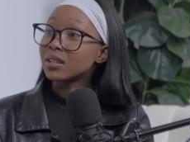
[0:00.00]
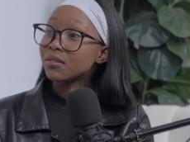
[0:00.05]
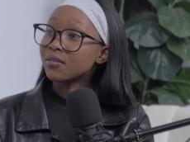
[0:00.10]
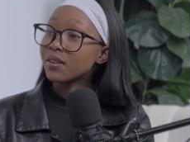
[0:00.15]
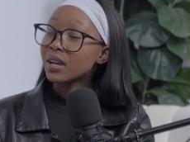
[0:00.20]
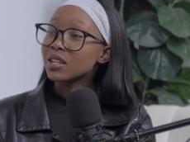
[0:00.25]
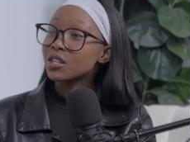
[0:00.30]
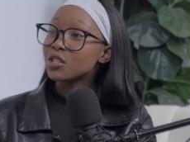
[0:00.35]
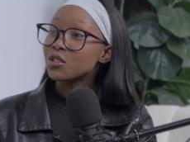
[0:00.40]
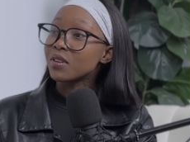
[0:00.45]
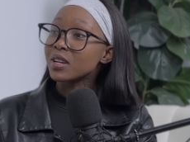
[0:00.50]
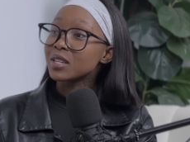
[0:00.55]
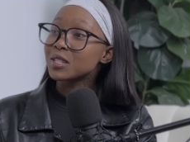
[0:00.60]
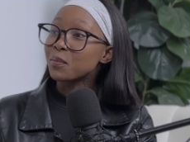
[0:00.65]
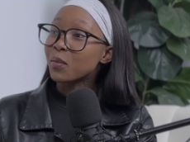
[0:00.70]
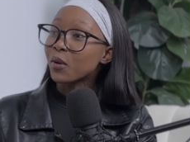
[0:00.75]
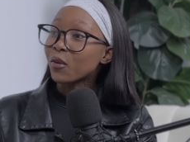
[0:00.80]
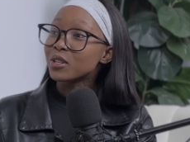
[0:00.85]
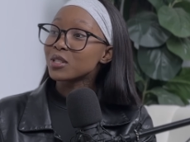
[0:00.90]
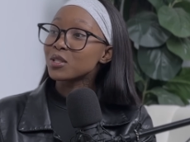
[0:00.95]
The fact that you've
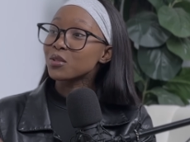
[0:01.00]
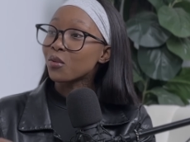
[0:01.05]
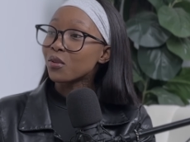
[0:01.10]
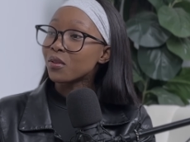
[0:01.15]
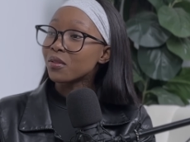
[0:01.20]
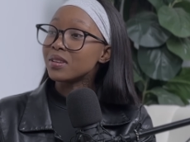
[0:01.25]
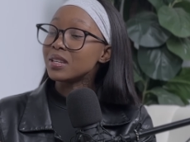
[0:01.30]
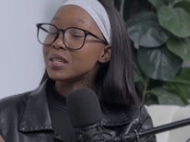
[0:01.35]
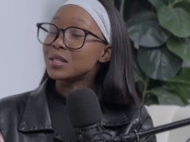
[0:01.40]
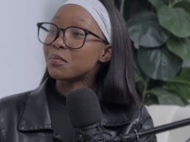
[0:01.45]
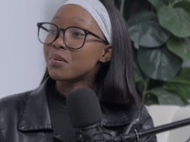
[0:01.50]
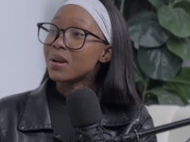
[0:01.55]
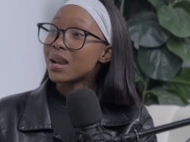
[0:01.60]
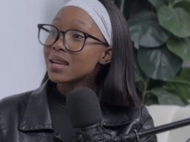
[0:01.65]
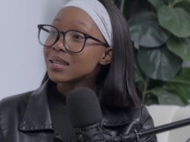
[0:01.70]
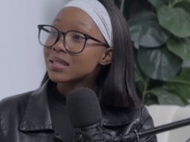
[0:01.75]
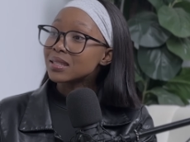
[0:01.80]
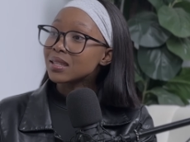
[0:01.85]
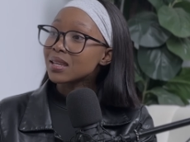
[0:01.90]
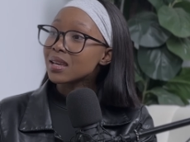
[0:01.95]
experienced all of these
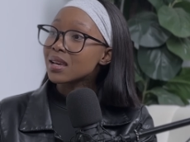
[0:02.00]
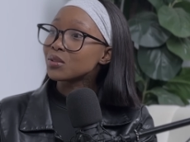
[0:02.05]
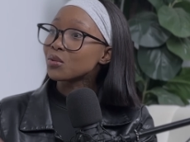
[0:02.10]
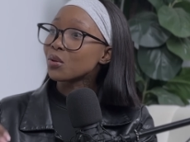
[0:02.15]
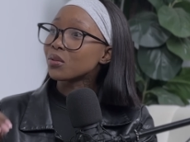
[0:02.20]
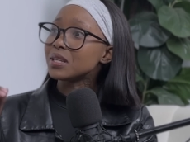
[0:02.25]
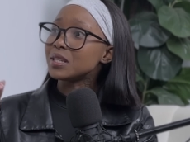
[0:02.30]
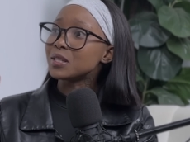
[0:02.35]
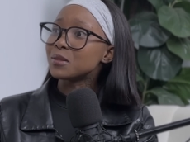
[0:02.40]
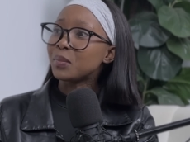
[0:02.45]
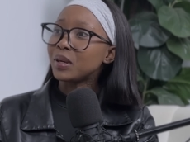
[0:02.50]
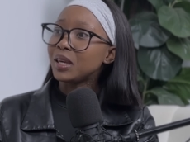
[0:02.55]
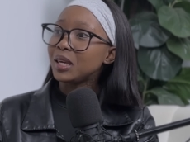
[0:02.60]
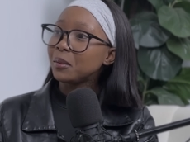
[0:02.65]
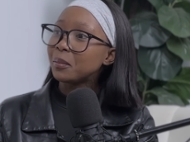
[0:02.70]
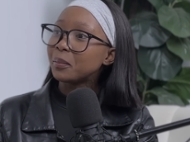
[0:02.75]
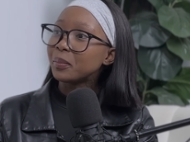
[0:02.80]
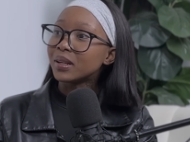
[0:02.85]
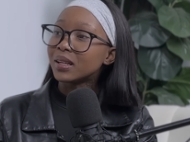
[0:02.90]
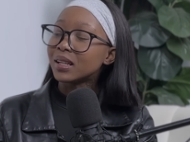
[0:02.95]
places, all these
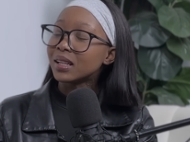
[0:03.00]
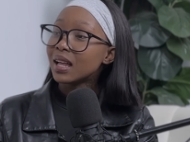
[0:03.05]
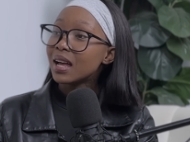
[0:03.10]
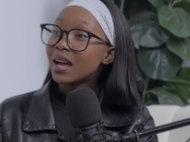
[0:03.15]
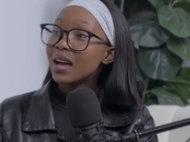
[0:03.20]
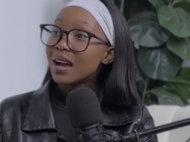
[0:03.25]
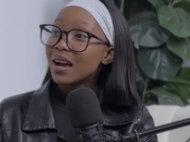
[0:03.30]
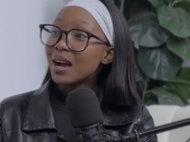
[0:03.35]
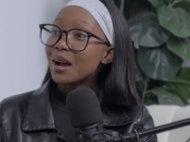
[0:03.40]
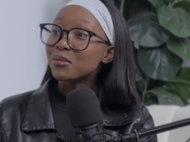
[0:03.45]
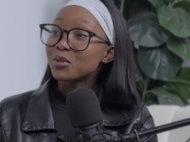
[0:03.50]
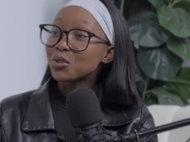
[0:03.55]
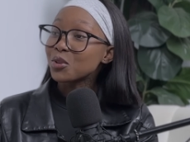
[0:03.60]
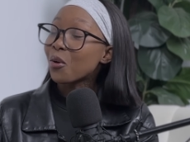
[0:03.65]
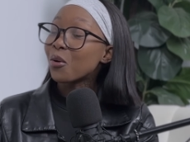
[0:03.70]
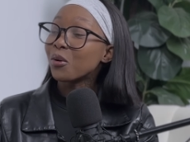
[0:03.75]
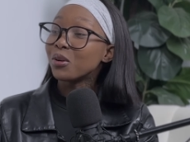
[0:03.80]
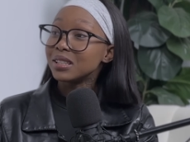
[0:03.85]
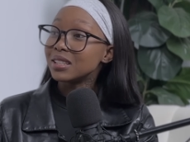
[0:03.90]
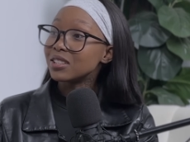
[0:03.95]
people, I'm sure
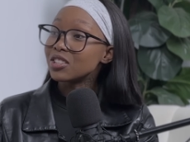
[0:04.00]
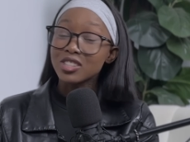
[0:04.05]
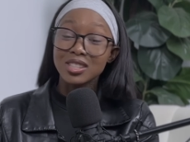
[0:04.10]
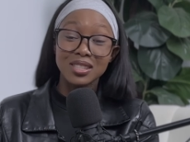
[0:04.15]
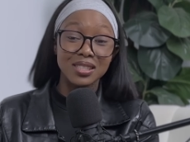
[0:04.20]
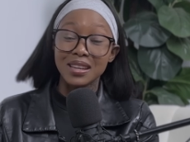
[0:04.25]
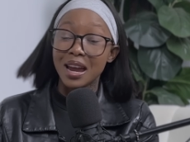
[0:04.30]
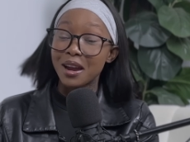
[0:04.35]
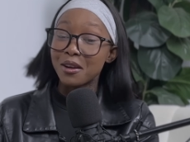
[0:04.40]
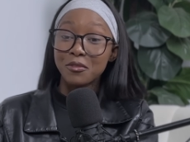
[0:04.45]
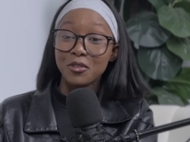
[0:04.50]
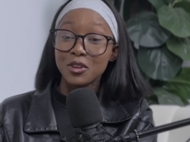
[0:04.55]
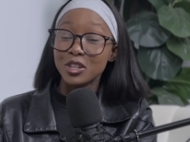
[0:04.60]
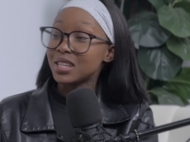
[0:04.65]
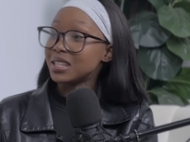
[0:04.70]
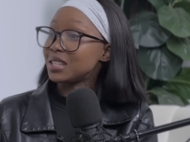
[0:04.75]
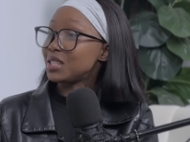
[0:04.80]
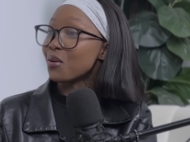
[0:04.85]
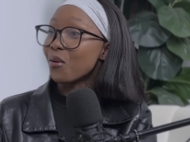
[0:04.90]
just diversity